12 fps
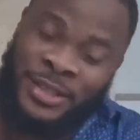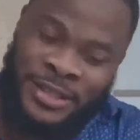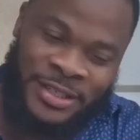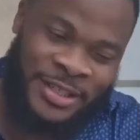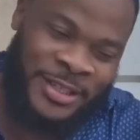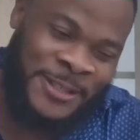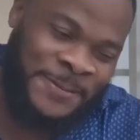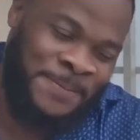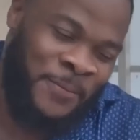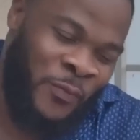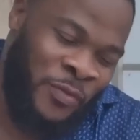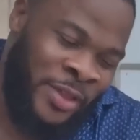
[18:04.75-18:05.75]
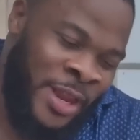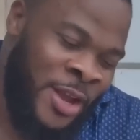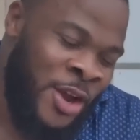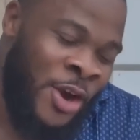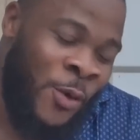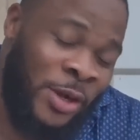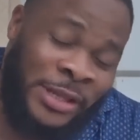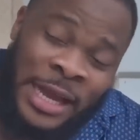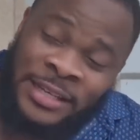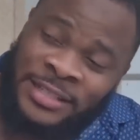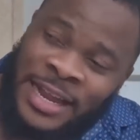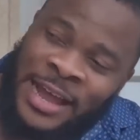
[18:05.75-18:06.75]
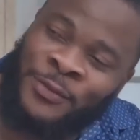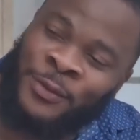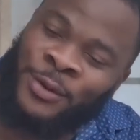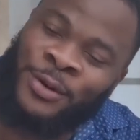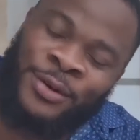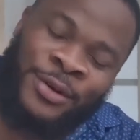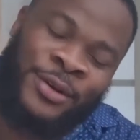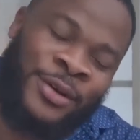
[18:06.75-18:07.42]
not easy. Water is life, bro.